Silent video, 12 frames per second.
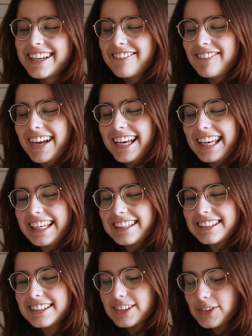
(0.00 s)
my
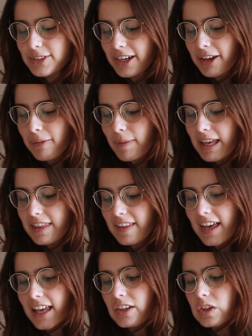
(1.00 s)
Instagram, and
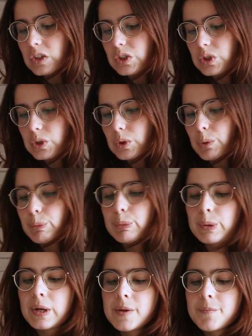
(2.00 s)
then YouTube.
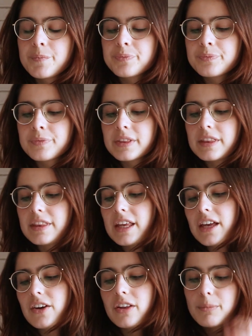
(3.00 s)

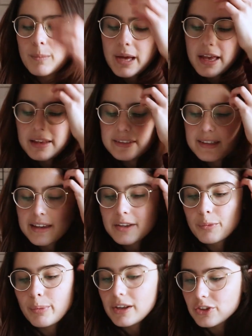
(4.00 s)
Then on my
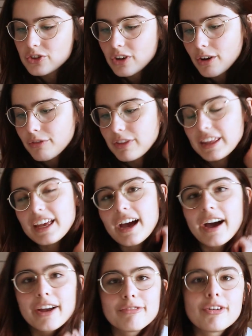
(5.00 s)
second page of the
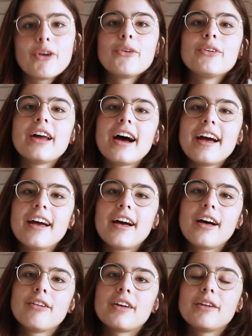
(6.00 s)
iPhone, I
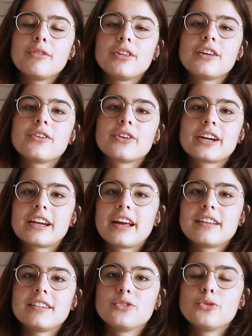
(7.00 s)
have everything
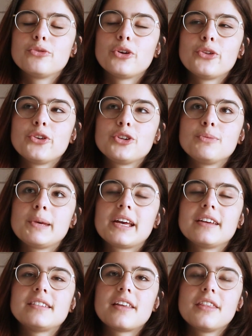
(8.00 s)
organized into folders
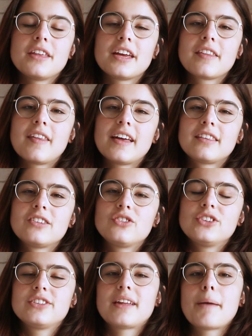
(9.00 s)
because I think that's
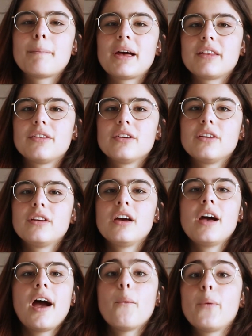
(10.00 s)
just a method,
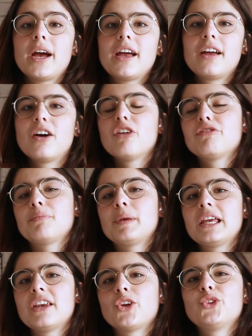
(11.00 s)
a way of
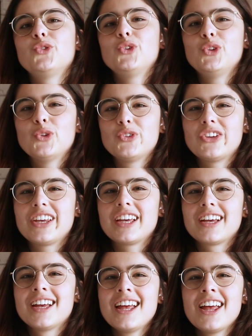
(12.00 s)
me not to
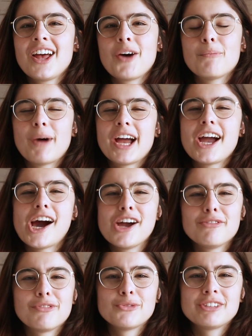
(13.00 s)
using my
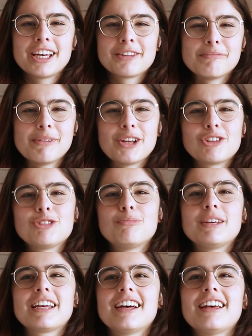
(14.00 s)
iPhone that much
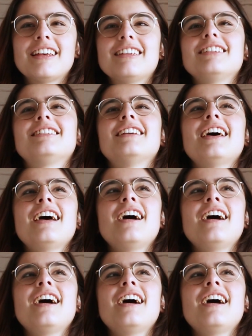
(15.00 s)
because,